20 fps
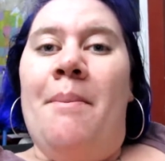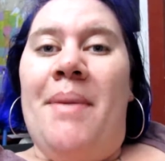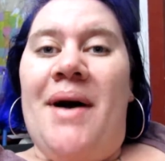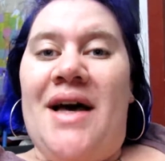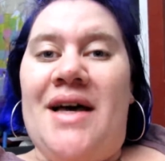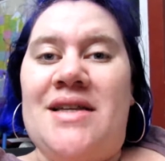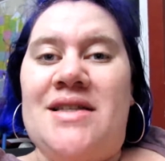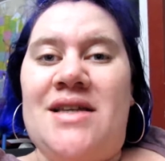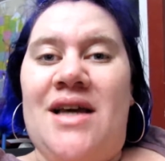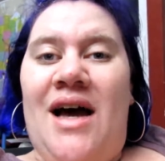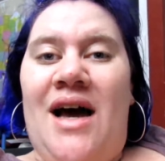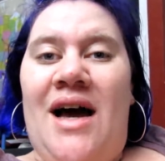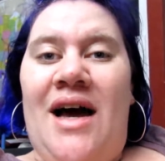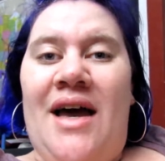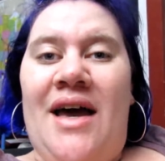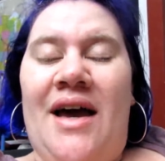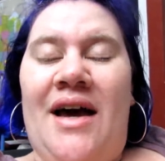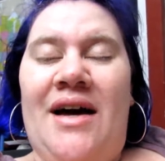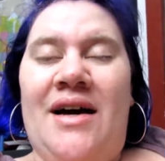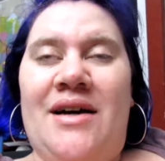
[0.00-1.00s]
But
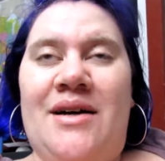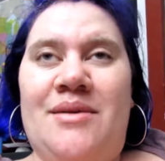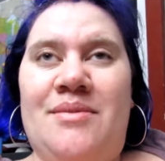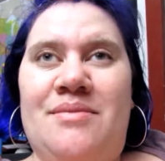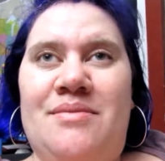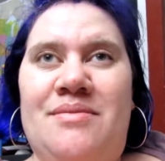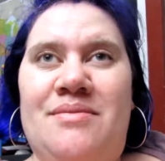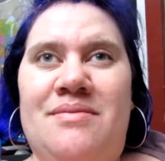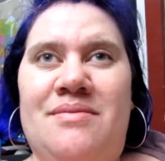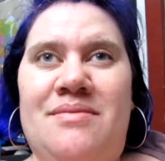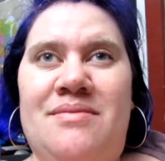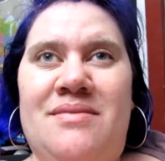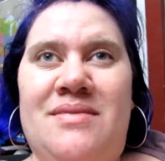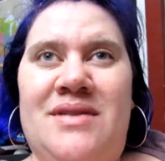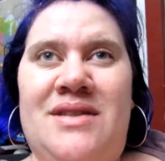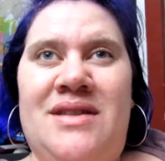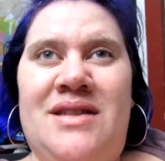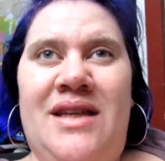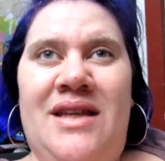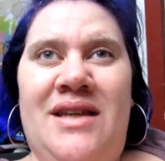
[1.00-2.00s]
I um,
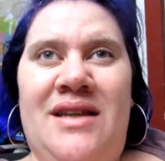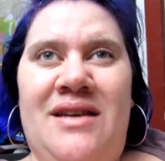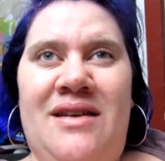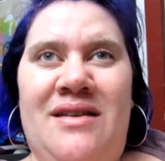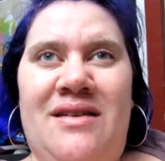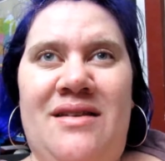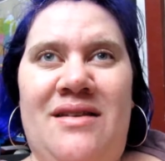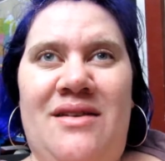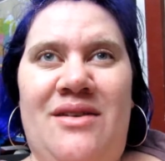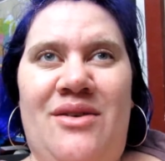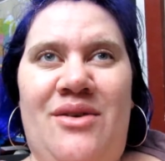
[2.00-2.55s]
didn't